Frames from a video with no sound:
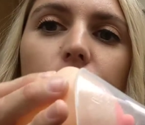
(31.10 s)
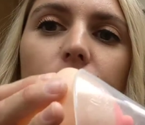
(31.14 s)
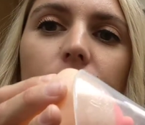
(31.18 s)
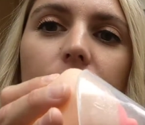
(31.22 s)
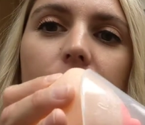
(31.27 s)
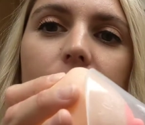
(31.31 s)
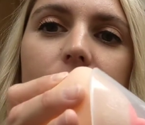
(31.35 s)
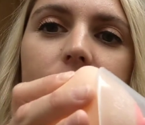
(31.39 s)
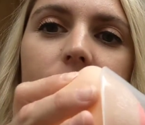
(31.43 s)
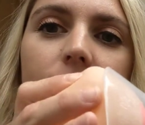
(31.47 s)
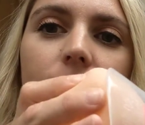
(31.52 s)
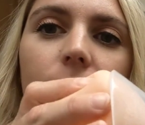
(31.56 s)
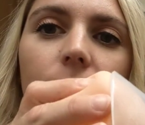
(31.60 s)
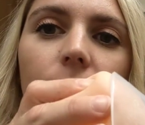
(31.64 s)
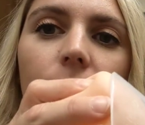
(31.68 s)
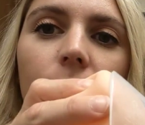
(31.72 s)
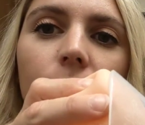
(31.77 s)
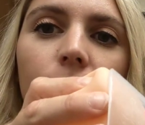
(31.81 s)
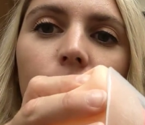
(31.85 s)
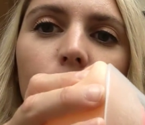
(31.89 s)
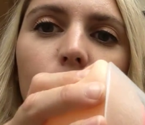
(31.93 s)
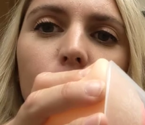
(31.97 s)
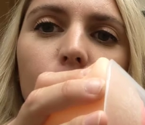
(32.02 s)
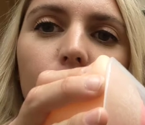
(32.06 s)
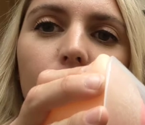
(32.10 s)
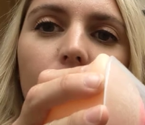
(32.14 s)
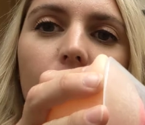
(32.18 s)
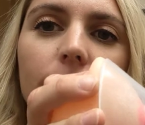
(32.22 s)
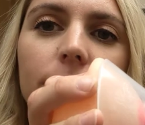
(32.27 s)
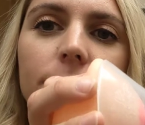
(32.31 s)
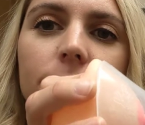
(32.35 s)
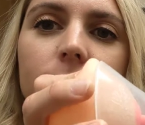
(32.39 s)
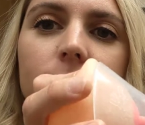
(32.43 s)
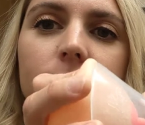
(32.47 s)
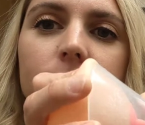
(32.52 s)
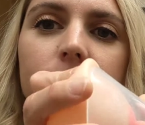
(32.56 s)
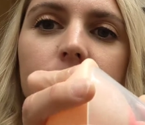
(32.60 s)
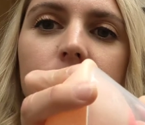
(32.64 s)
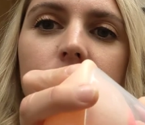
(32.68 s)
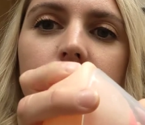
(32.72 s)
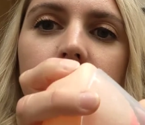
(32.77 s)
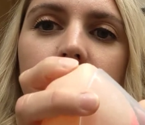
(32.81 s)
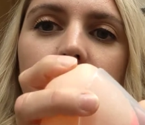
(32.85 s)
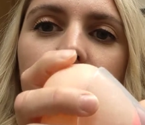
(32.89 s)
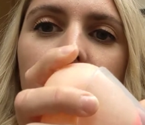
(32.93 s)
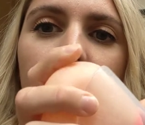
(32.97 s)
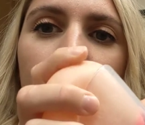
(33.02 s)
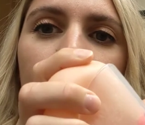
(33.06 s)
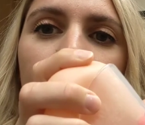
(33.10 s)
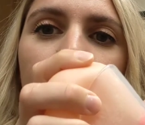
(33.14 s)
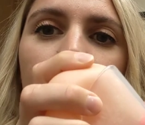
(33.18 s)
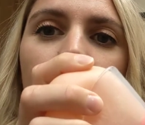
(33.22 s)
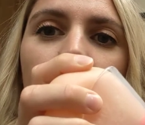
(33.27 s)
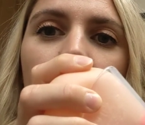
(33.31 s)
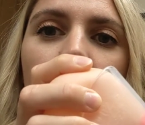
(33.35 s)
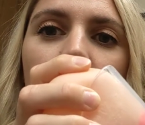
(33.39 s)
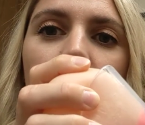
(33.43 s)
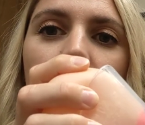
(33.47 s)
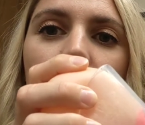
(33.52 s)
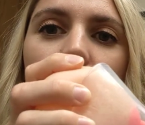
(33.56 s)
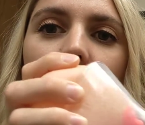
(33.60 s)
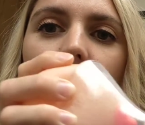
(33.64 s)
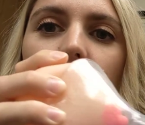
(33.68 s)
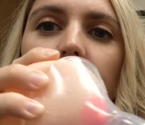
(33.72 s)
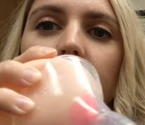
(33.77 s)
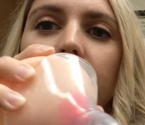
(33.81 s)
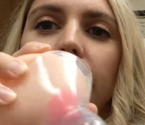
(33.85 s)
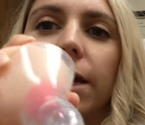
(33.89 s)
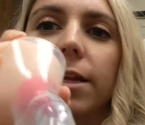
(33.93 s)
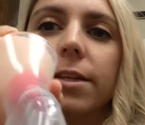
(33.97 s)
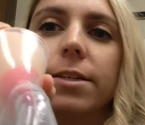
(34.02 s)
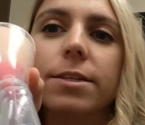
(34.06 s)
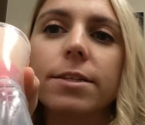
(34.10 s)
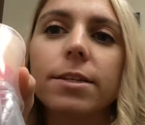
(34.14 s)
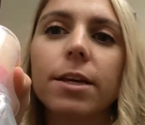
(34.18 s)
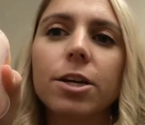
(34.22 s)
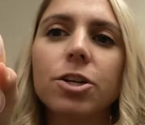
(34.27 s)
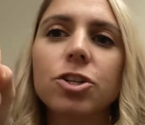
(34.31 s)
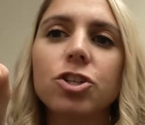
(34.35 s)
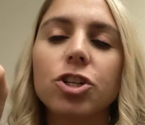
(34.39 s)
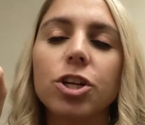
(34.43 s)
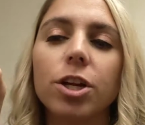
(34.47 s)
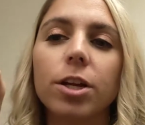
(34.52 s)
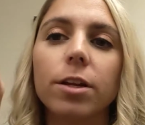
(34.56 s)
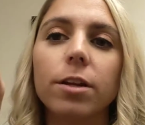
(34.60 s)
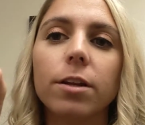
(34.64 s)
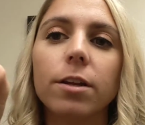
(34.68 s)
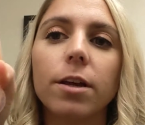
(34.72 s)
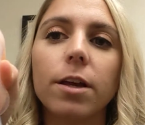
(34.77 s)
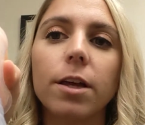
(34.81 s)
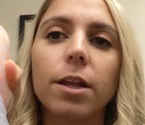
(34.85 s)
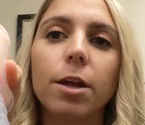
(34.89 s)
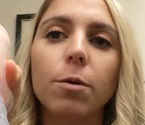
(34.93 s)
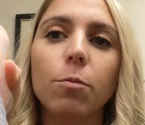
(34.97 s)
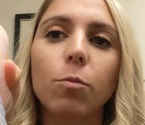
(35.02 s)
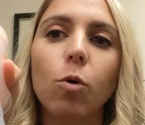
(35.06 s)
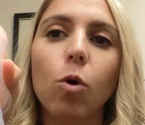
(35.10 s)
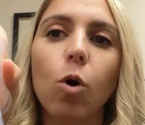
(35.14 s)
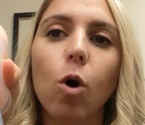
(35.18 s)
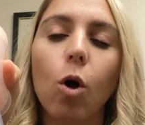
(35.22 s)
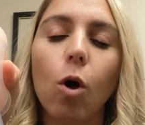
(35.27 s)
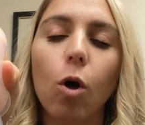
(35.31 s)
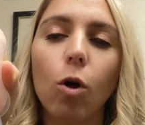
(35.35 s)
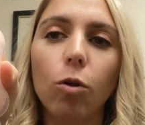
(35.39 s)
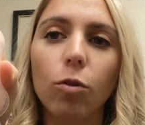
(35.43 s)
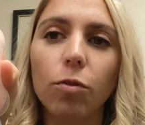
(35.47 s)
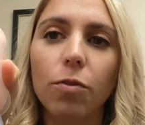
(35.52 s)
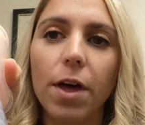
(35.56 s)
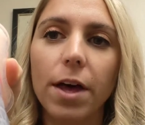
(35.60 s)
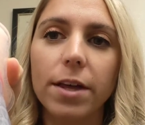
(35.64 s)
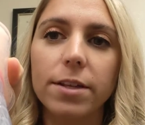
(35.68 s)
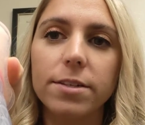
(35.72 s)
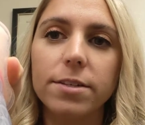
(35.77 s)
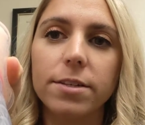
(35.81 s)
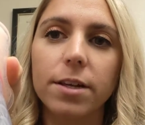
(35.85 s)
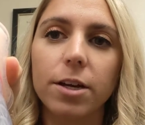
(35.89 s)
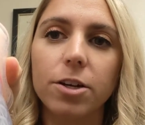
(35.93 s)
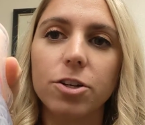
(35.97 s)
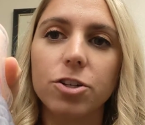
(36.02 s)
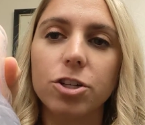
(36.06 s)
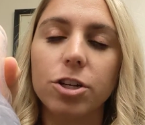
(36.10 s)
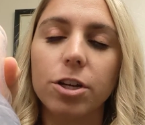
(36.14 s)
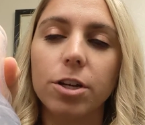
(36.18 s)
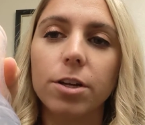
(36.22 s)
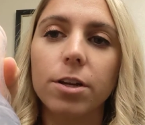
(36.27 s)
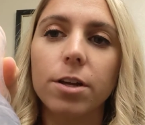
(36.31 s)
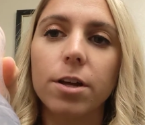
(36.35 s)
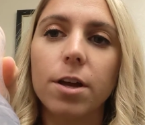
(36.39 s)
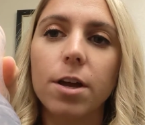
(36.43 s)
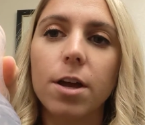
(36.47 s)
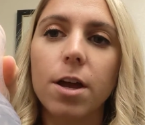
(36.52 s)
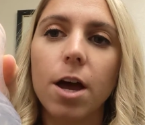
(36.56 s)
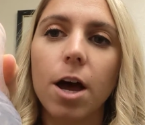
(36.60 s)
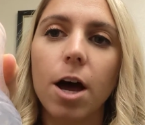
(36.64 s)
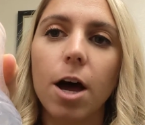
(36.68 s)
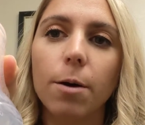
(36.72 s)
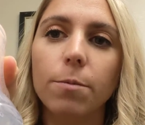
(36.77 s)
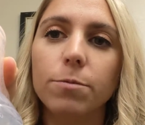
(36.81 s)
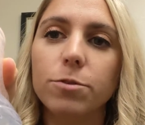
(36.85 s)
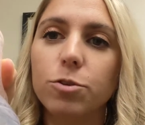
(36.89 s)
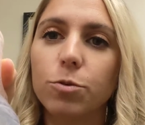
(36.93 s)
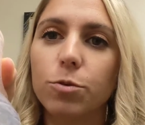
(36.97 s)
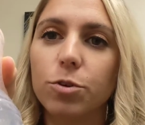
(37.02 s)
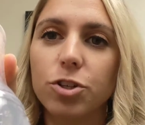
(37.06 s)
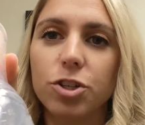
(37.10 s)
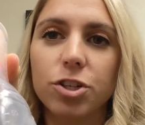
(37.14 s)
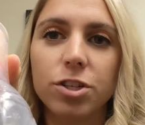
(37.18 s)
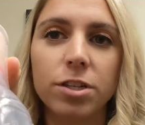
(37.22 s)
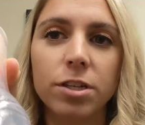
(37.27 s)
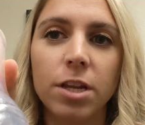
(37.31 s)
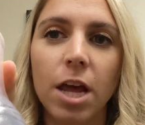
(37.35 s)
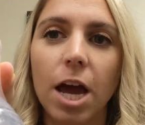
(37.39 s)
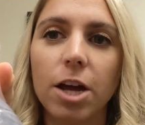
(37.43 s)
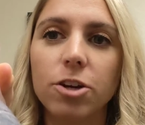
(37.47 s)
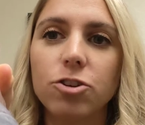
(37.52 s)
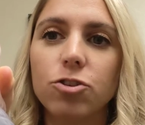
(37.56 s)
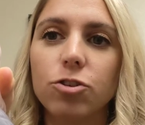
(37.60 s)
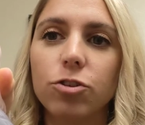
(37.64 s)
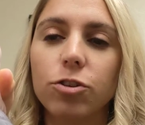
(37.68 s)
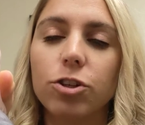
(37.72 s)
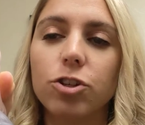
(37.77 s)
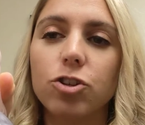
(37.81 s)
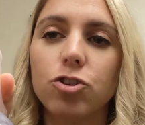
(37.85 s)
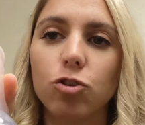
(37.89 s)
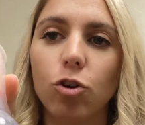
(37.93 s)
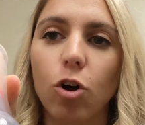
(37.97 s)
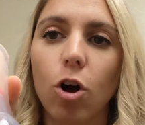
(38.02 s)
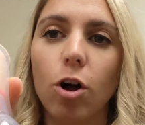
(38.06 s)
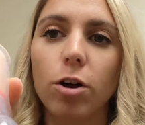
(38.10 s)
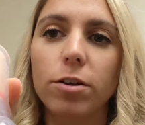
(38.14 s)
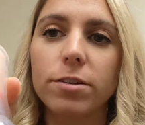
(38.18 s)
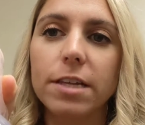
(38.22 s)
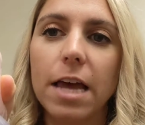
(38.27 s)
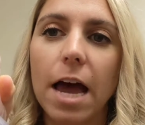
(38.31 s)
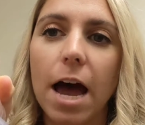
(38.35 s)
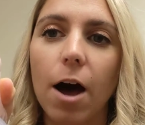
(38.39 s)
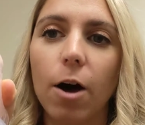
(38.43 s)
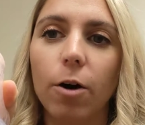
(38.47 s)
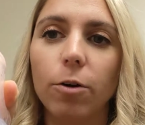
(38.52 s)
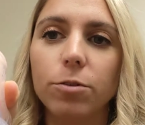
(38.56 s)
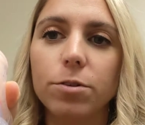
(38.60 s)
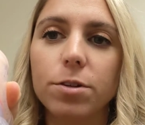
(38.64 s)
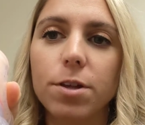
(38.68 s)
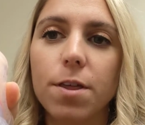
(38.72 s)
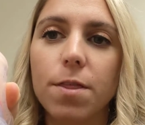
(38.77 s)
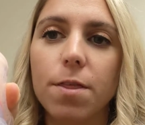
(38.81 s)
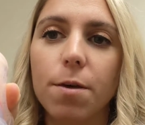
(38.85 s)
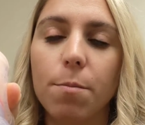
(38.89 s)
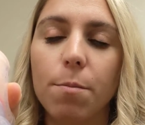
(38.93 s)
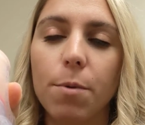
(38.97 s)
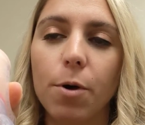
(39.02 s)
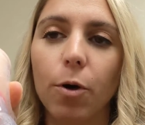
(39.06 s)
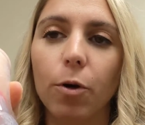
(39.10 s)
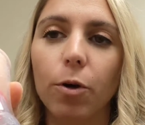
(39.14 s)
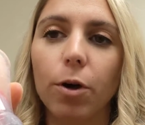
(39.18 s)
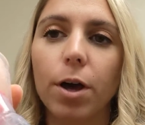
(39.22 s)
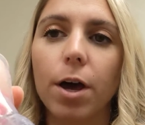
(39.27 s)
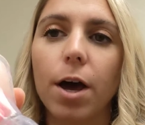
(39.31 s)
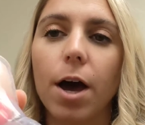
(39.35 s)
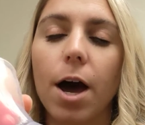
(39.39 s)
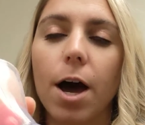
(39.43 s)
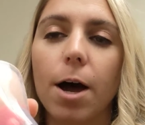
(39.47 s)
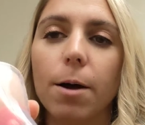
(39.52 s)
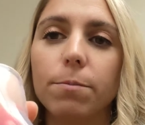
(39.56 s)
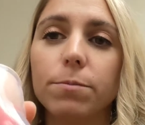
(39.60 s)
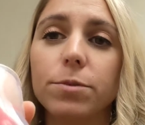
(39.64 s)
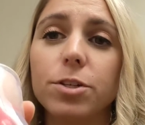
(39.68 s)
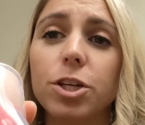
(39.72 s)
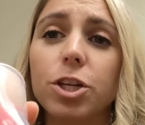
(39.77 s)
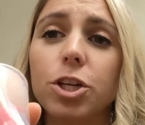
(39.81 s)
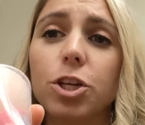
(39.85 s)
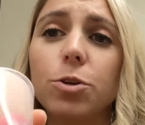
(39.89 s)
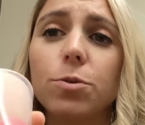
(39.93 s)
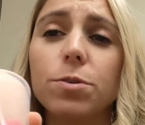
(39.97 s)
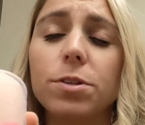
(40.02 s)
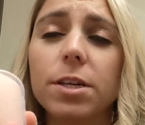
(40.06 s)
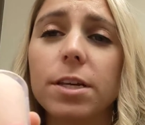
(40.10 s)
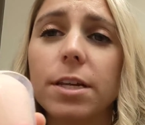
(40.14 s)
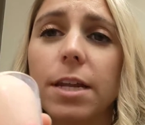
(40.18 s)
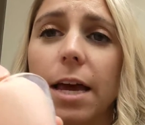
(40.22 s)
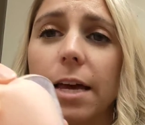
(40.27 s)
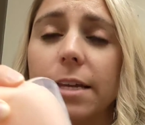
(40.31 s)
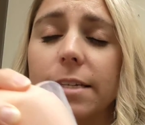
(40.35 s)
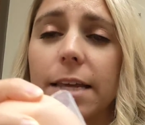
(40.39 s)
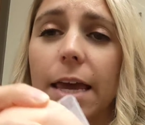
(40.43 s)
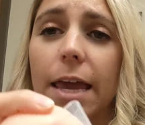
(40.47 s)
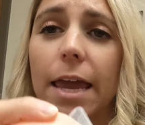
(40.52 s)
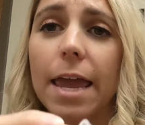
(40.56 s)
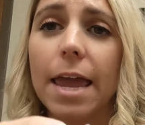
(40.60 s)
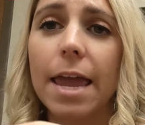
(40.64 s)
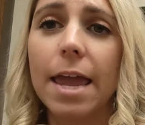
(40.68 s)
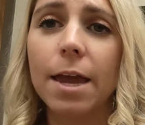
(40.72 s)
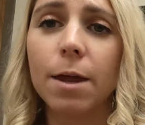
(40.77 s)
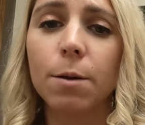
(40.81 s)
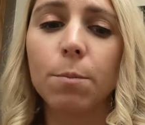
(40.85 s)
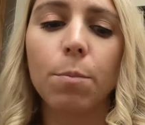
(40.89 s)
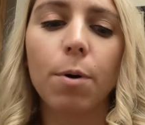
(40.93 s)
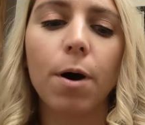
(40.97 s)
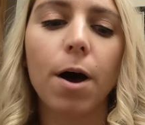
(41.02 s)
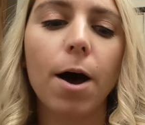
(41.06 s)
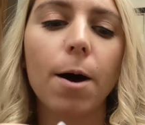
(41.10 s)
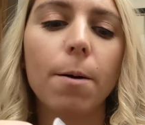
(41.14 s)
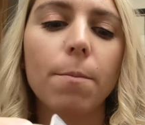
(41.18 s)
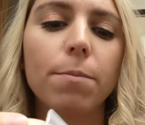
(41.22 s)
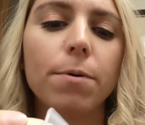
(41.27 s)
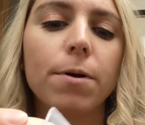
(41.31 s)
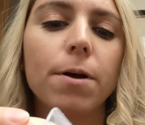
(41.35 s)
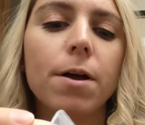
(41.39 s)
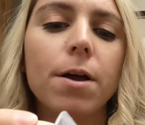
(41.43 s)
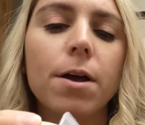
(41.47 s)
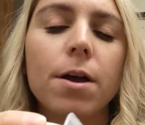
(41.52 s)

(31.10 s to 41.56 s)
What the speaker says: place it on her breast and it creates suction and it will hold that suction. So it just naturally draws out the milk. To use it as a hand pump,